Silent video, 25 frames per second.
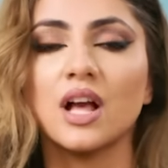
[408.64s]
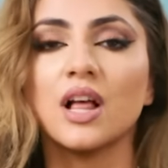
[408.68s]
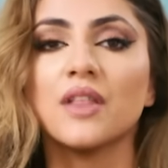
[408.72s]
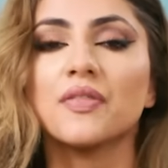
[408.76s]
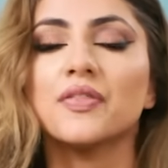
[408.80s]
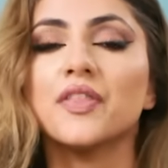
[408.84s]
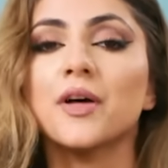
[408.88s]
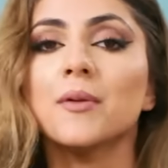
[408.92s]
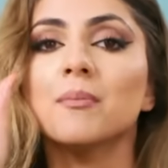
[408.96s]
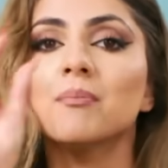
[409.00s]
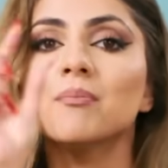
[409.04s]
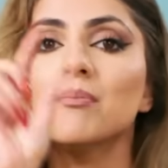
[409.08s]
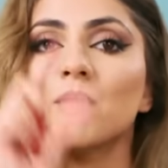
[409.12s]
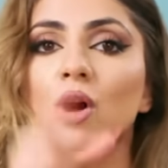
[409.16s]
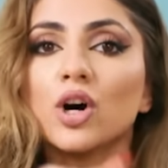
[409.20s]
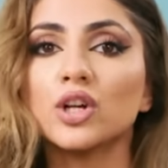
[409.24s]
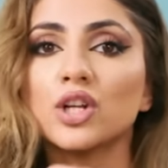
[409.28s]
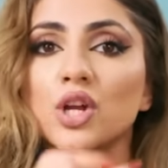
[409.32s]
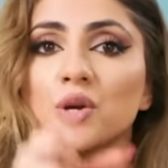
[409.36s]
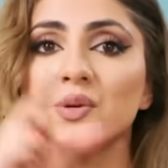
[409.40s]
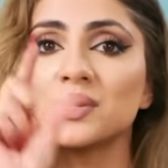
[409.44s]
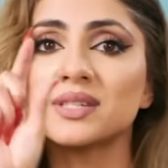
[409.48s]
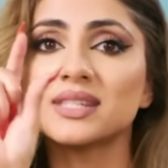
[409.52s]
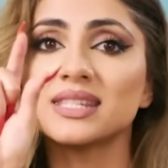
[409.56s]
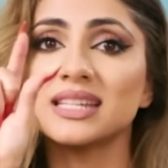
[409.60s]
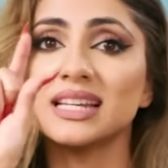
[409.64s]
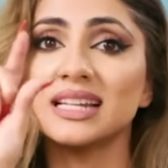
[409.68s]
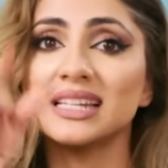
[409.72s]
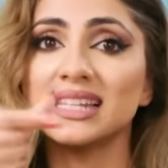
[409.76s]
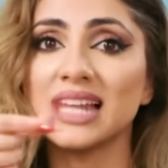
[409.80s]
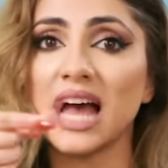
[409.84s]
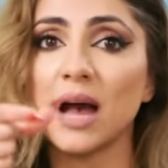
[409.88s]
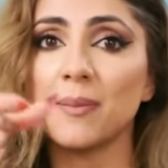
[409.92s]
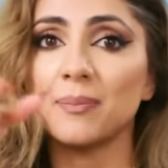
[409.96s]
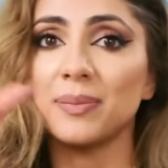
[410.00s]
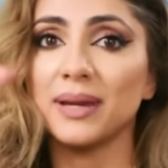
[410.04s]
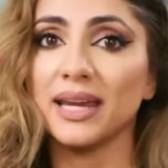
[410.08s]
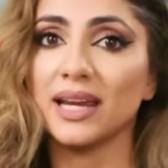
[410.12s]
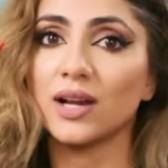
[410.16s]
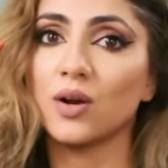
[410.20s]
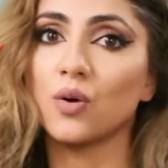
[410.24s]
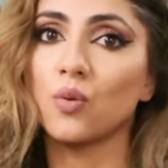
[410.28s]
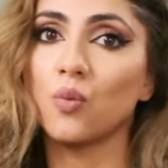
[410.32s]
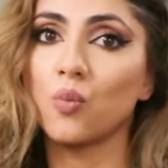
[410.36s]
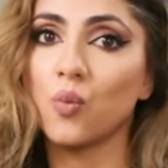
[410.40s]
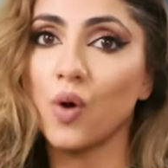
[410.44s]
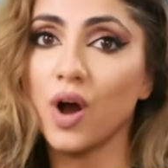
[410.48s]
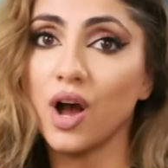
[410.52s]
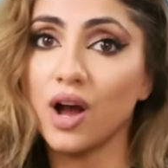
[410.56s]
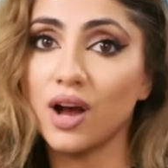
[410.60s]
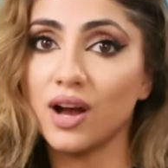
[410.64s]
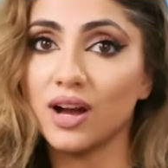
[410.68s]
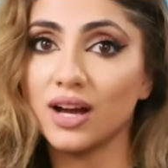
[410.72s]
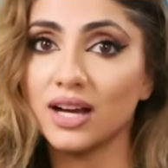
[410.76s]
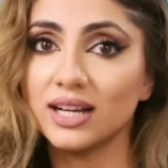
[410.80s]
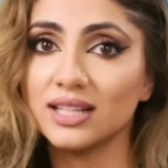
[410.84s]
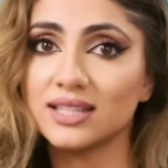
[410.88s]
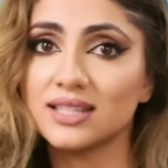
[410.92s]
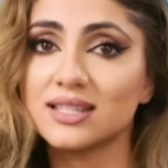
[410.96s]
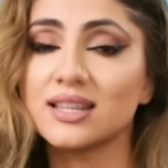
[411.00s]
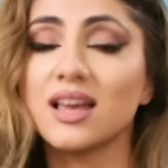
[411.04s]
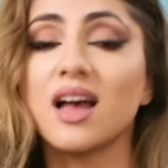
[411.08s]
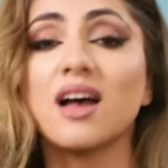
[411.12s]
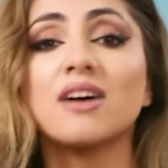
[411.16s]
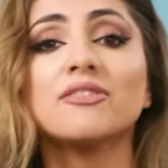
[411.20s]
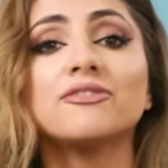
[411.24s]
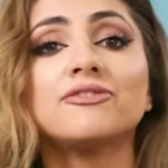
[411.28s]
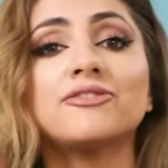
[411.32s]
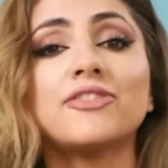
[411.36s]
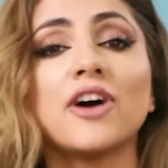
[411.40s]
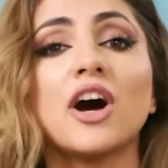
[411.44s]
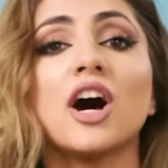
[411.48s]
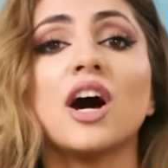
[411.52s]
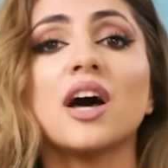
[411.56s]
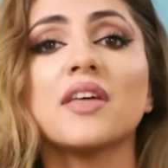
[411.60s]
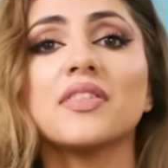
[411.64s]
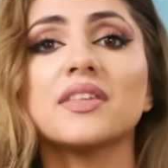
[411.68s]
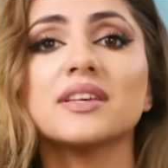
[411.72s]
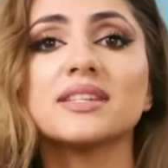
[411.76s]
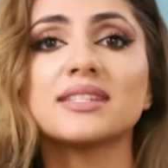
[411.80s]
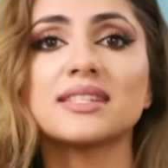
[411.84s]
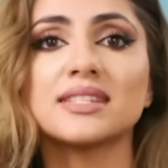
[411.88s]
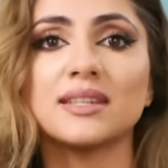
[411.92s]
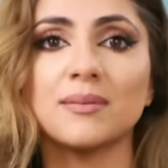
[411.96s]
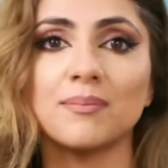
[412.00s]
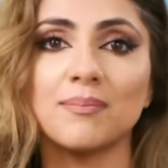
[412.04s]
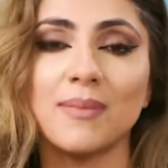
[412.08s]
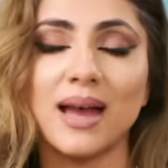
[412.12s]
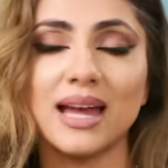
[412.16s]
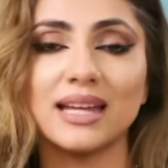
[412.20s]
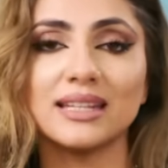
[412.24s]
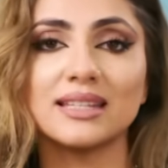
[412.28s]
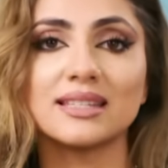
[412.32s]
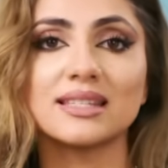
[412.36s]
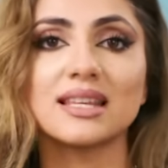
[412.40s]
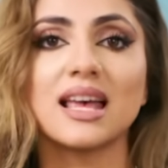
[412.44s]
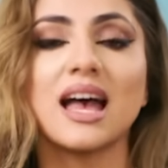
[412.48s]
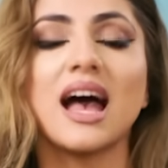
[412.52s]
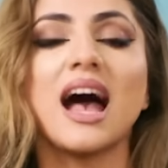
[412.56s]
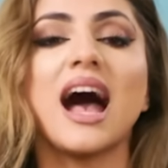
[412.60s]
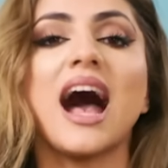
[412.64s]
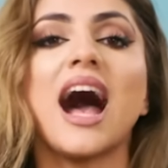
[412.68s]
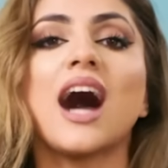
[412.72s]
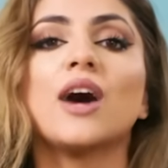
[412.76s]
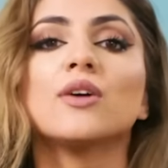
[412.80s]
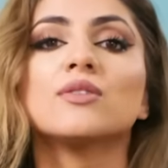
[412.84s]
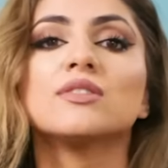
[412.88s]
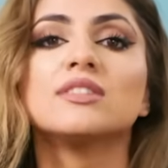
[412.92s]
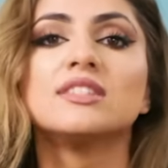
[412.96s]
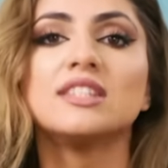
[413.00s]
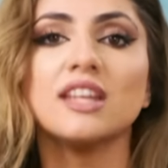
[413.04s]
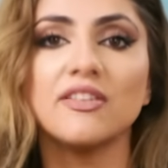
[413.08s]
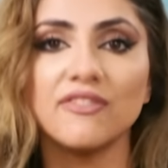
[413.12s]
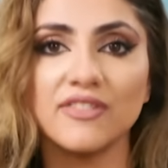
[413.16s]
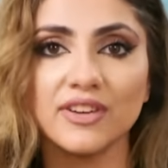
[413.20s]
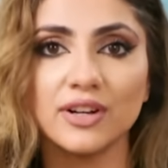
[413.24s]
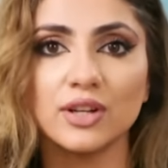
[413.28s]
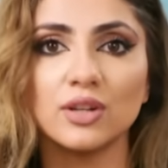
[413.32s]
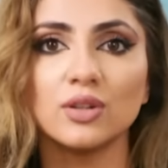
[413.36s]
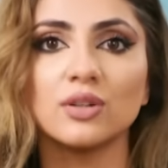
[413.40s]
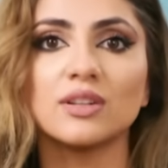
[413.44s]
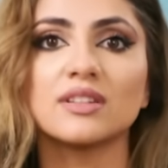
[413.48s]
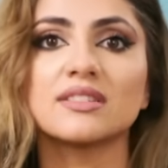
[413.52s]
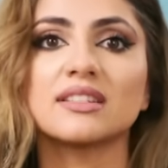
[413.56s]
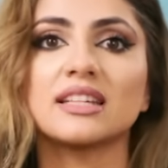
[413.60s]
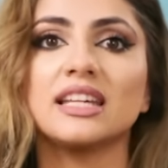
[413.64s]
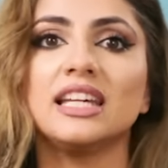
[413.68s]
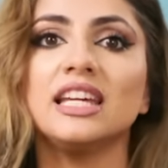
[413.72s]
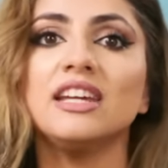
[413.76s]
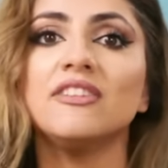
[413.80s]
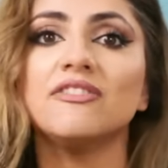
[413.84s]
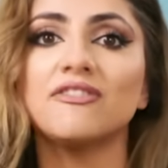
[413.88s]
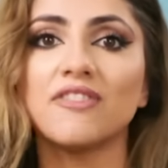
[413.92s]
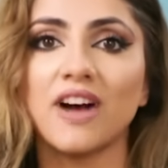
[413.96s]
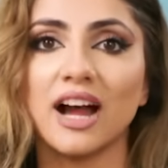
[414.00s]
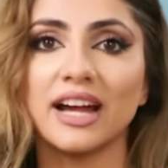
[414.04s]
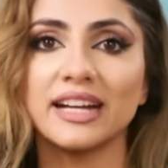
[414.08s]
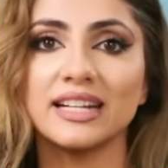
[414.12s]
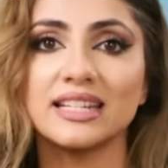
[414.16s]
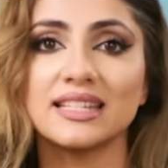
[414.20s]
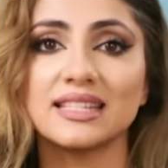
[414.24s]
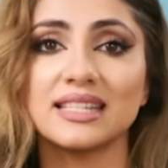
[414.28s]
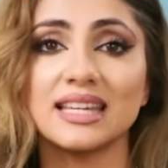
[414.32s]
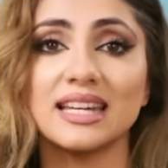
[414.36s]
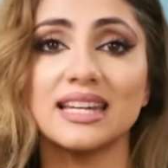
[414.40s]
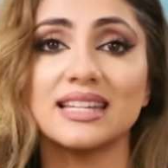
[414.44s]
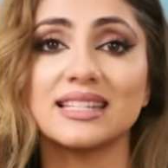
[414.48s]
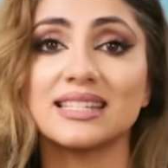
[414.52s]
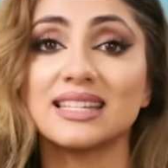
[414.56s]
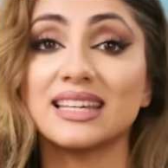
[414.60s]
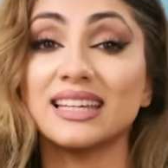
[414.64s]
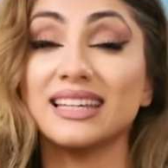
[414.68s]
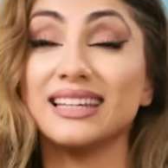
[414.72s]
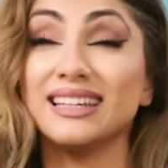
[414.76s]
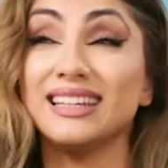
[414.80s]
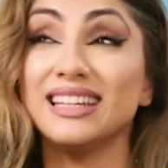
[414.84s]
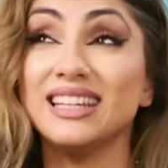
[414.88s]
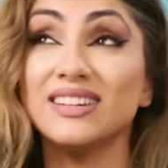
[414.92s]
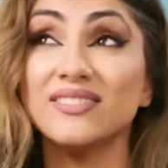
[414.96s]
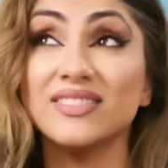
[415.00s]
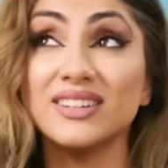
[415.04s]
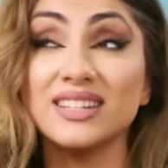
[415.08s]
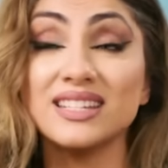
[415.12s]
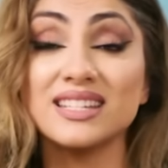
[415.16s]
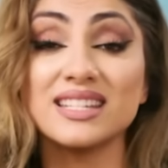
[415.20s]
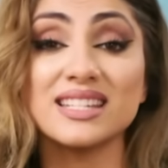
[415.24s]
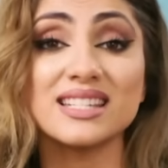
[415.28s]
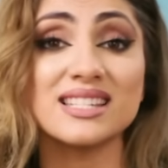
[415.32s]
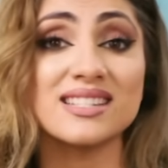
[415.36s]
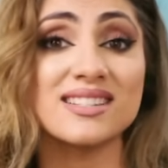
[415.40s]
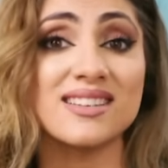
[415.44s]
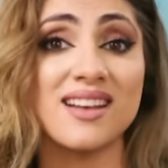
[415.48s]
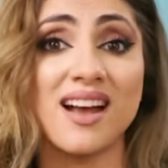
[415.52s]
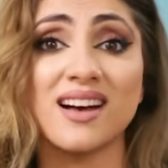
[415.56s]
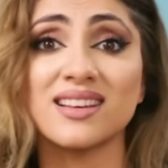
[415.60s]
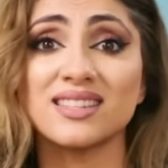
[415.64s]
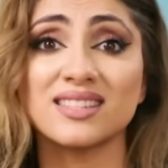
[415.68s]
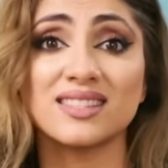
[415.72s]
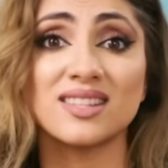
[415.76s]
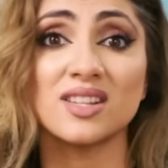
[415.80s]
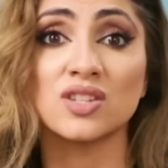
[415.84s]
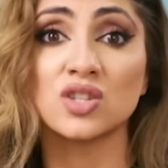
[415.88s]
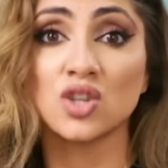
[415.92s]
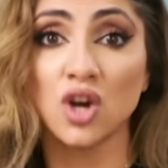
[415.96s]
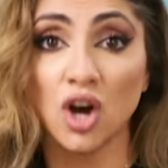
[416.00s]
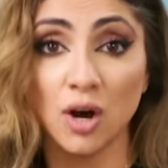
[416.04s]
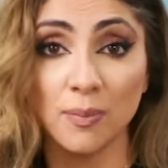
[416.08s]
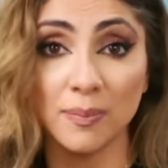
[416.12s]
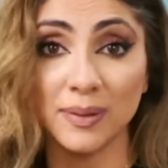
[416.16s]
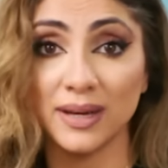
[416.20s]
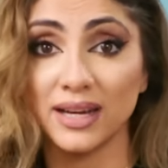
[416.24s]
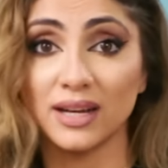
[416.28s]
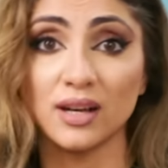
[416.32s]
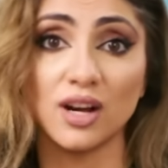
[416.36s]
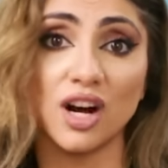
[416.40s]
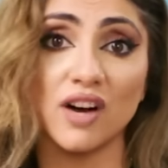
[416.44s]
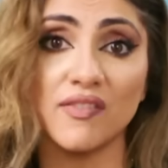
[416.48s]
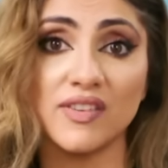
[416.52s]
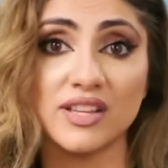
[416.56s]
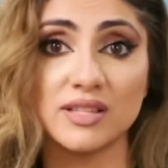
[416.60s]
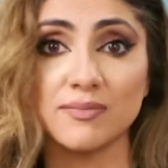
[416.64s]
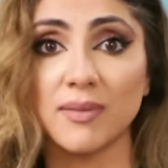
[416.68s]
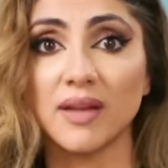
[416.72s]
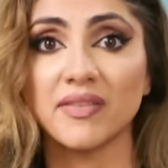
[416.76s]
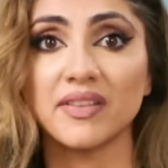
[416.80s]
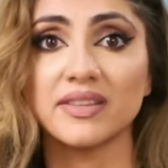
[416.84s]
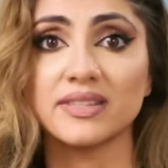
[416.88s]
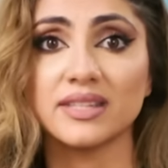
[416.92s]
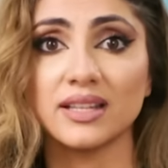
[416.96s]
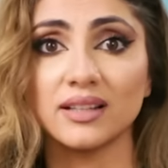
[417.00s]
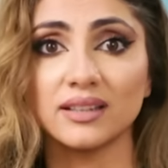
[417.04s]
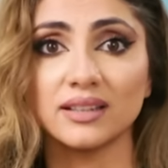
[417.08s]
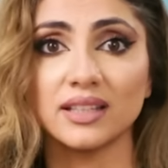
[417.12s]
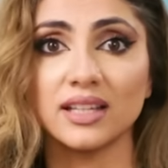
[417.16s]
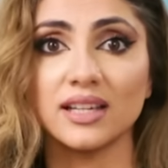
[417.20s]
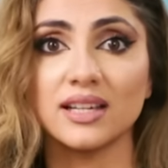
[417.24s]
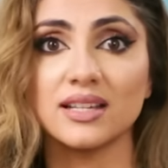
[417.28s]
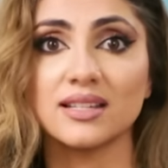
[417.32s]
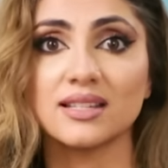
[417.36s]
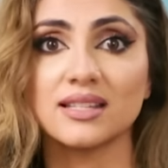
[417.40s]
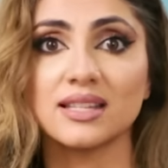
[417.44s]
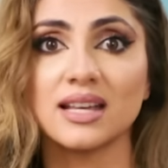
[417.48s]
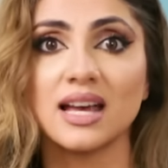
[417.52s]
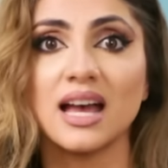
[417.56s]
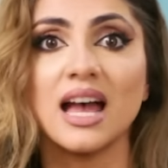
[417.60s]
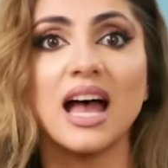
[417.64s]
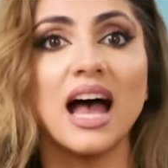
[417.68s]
The monosyllabic words further cement how difficult he finds it to even discuss the topic of his mother's illness,